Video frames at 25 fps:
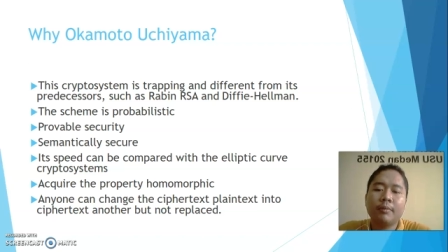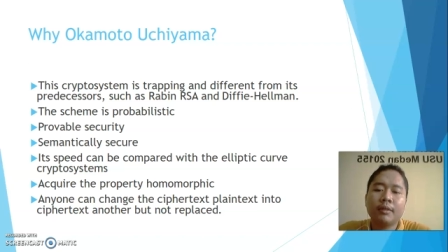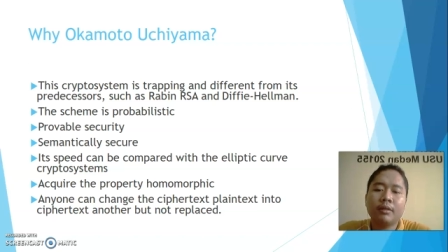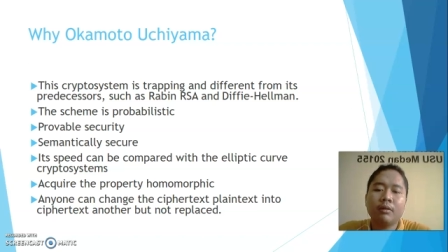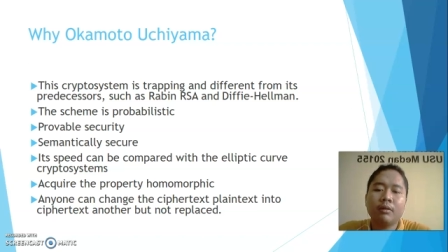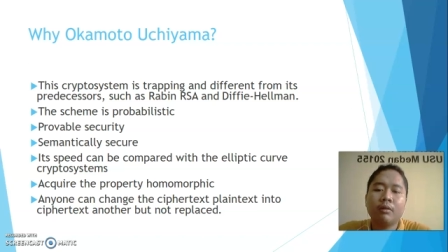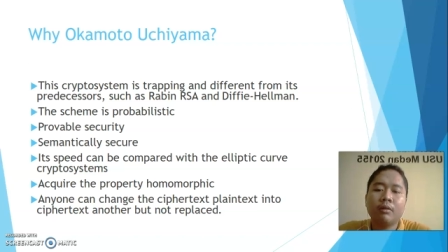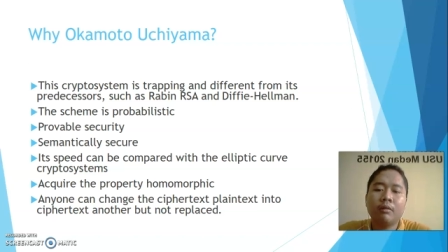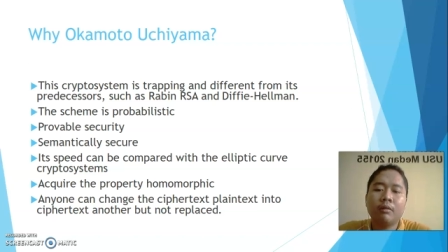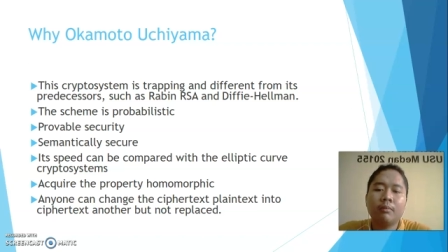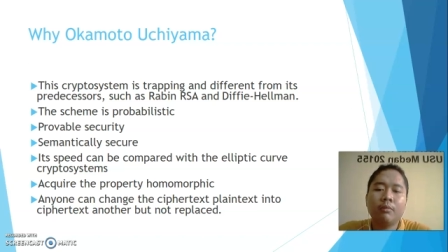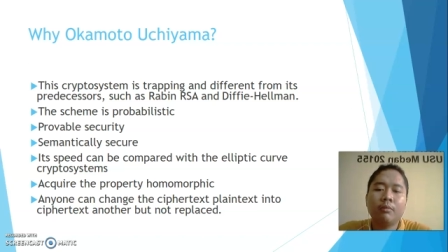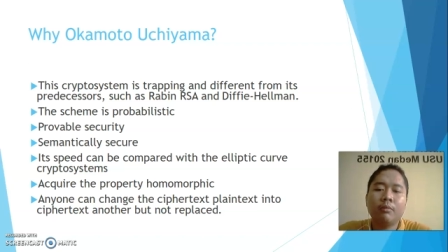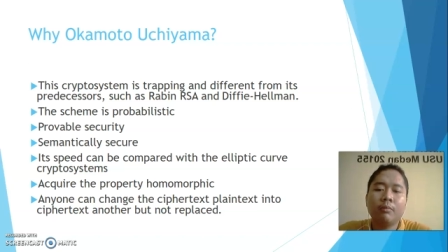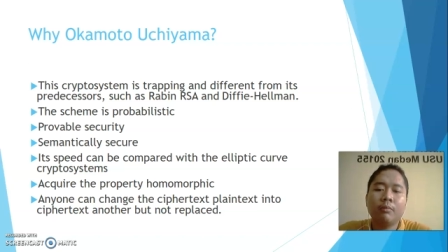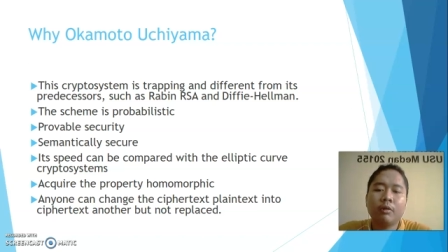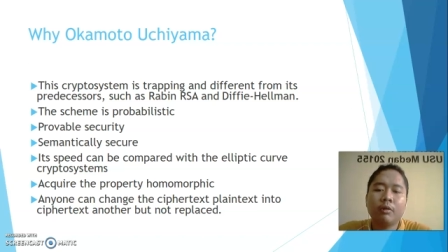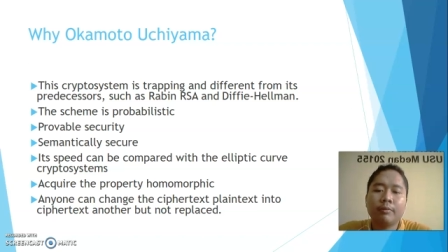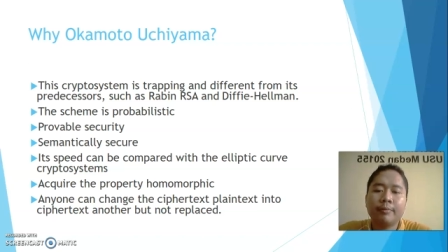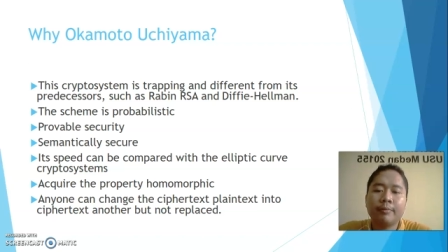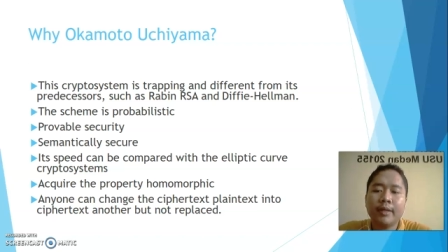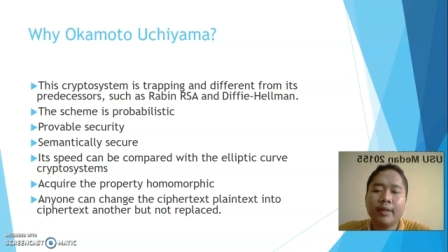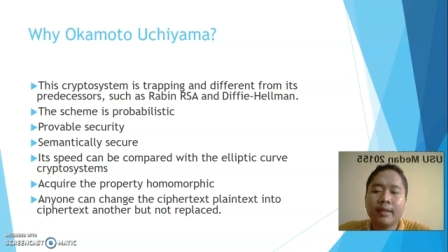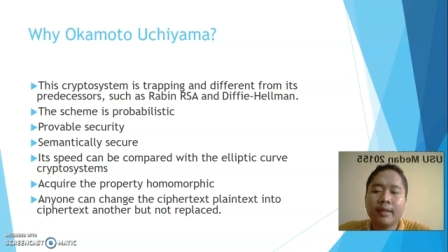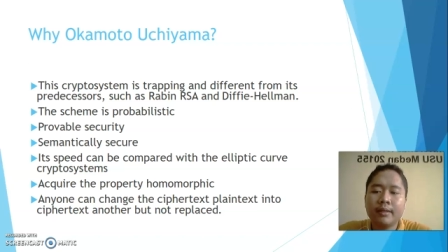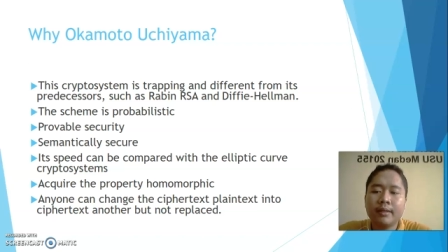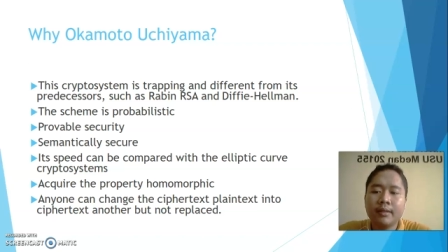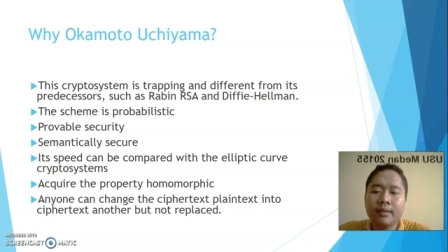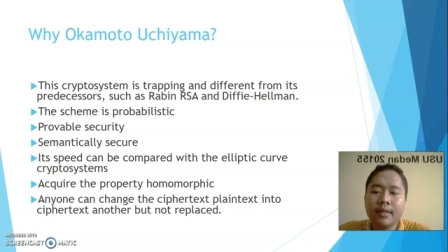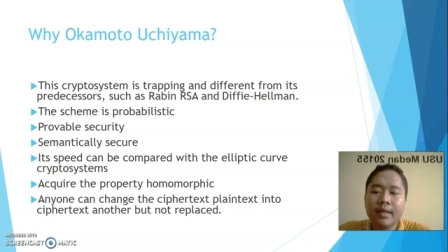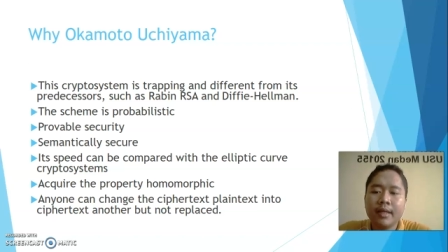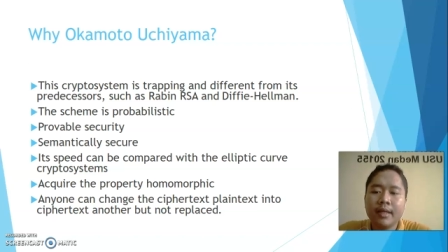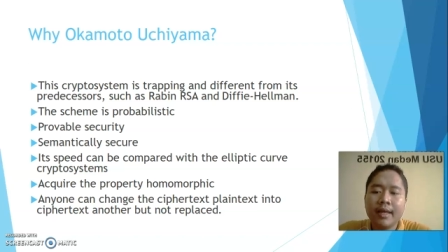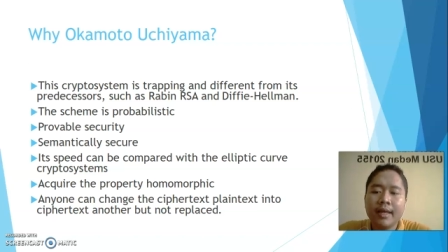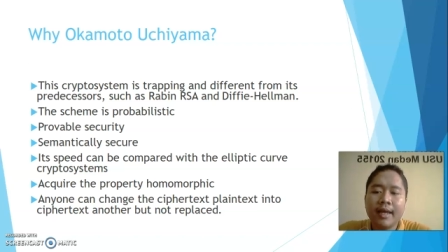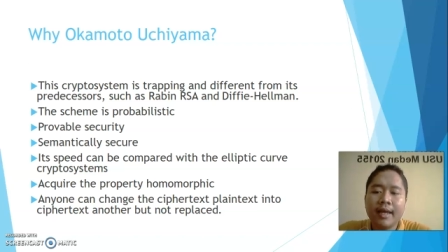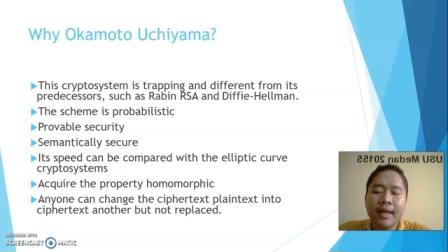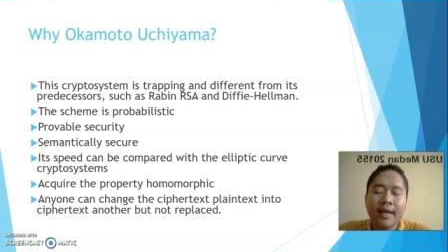homomorphic,
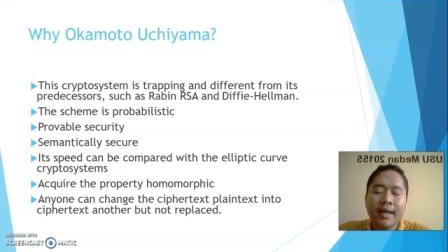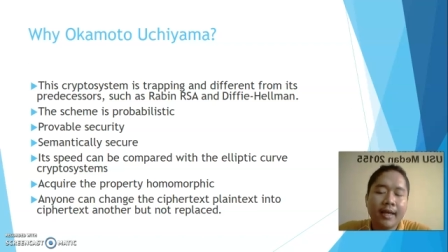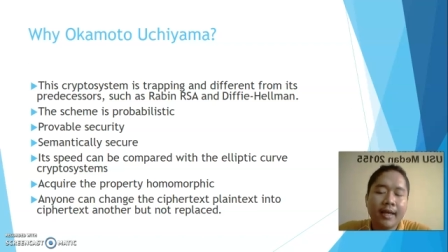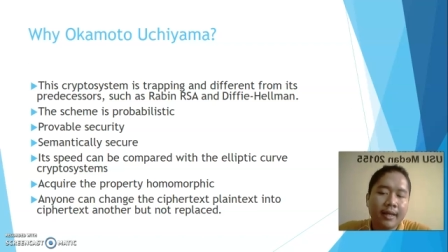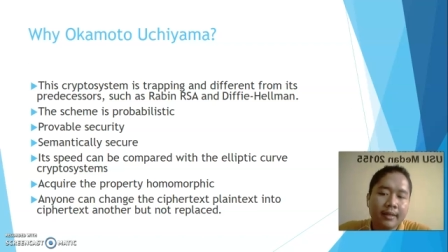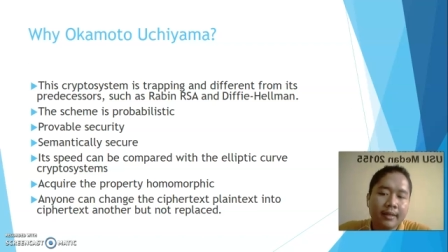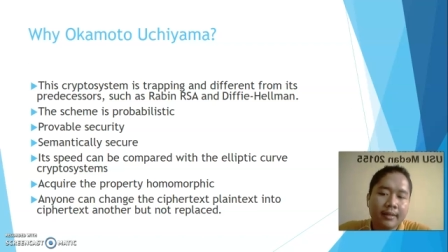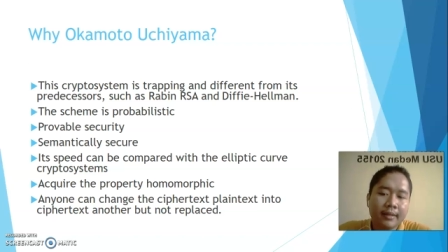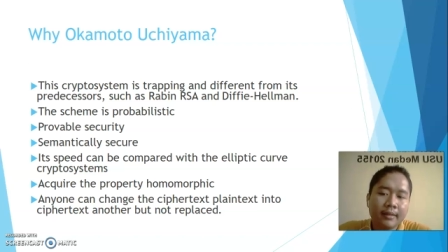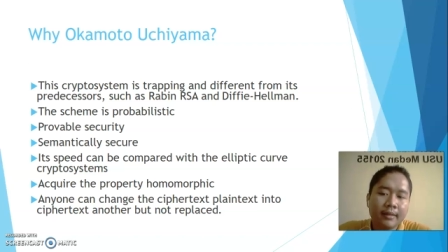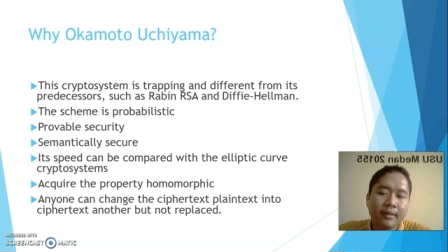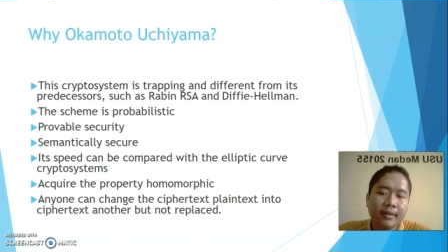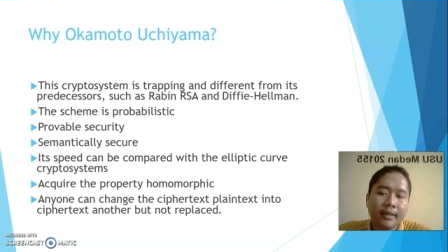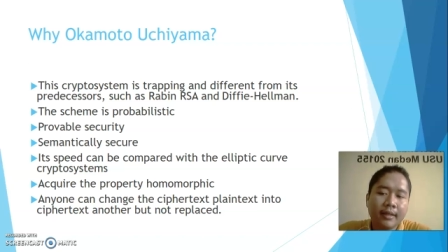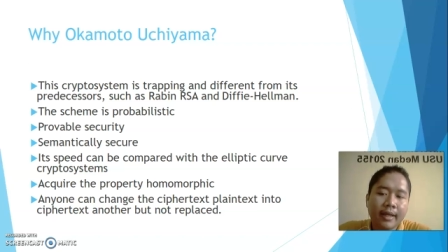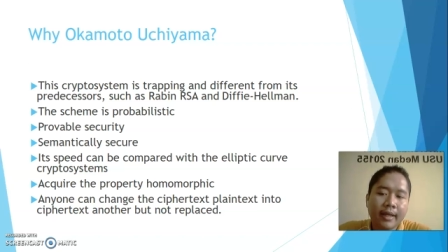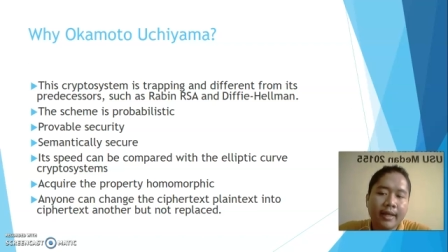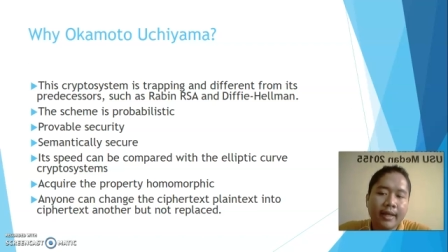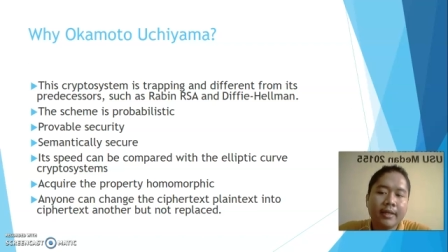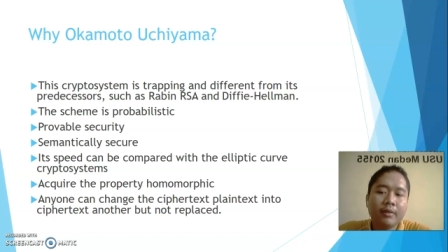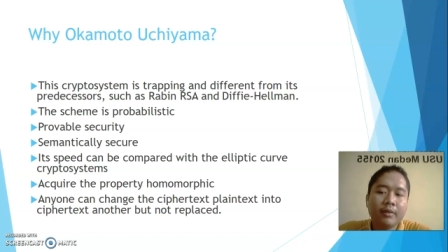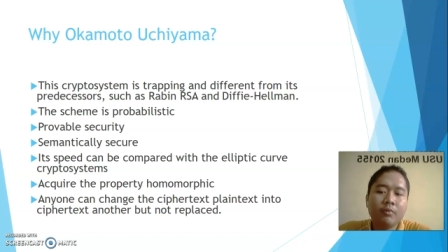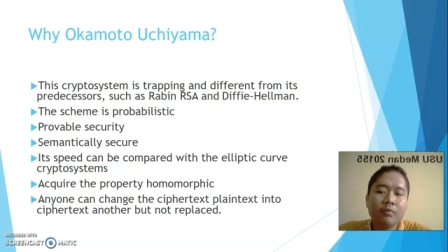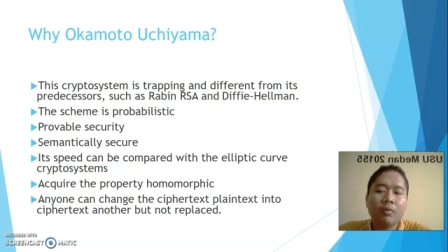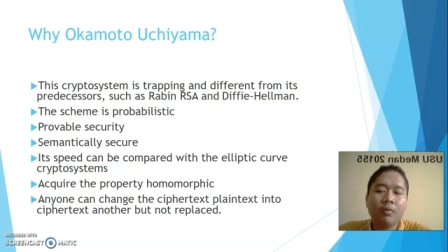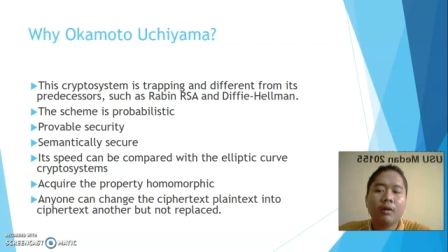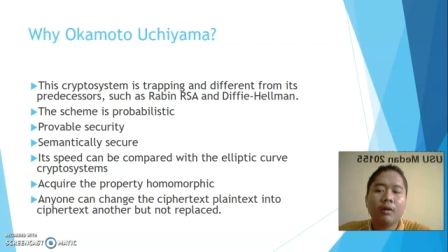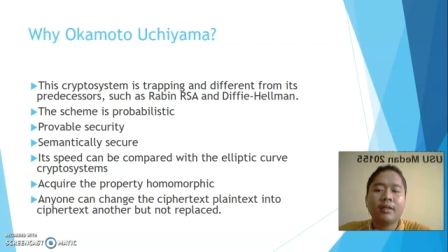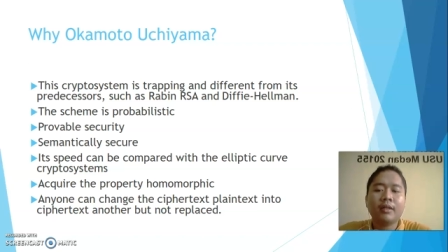and anyone